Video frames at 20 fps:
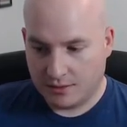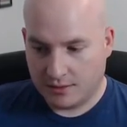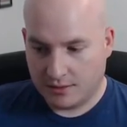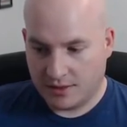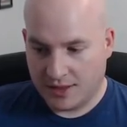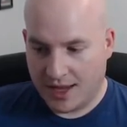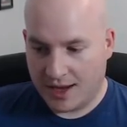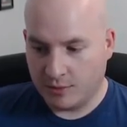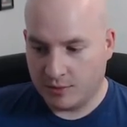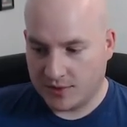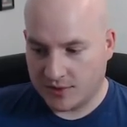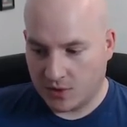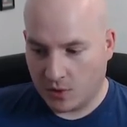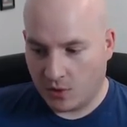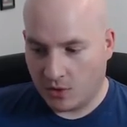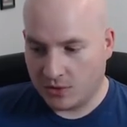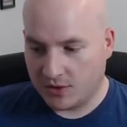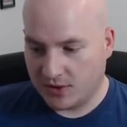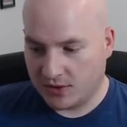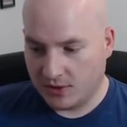that was
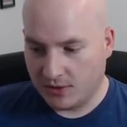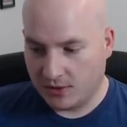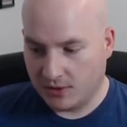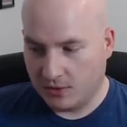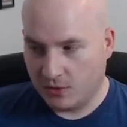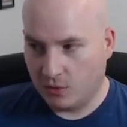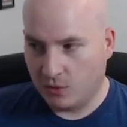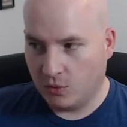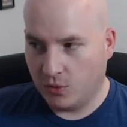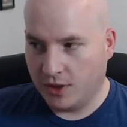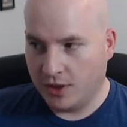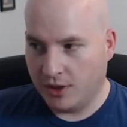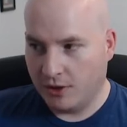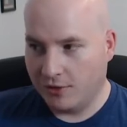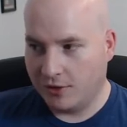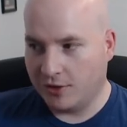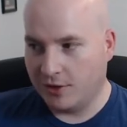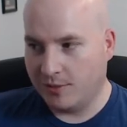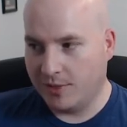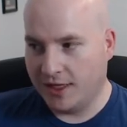also when
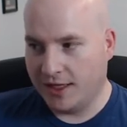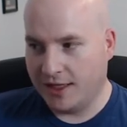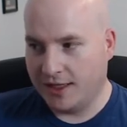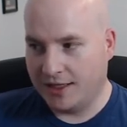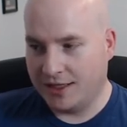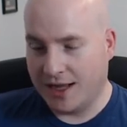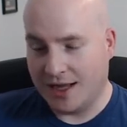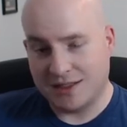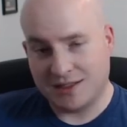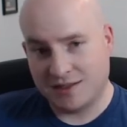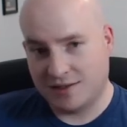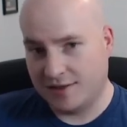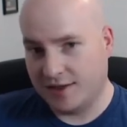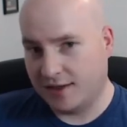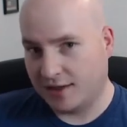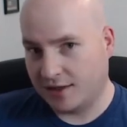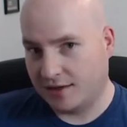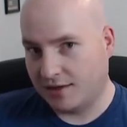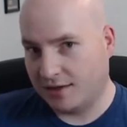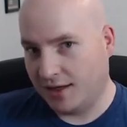Okabe got
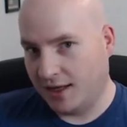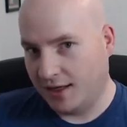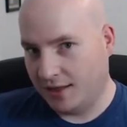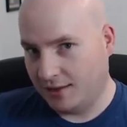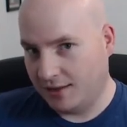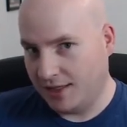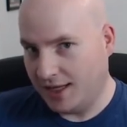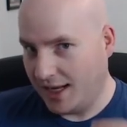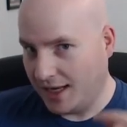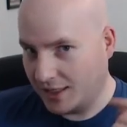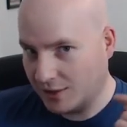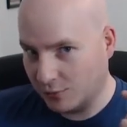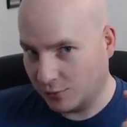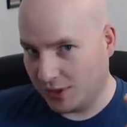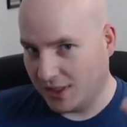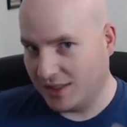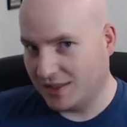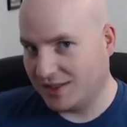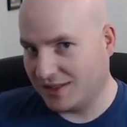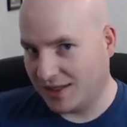sick and gained
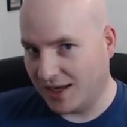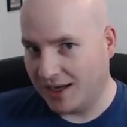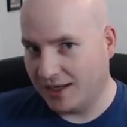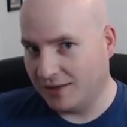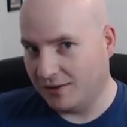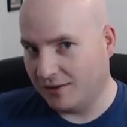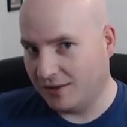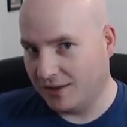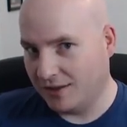Reading Steiner.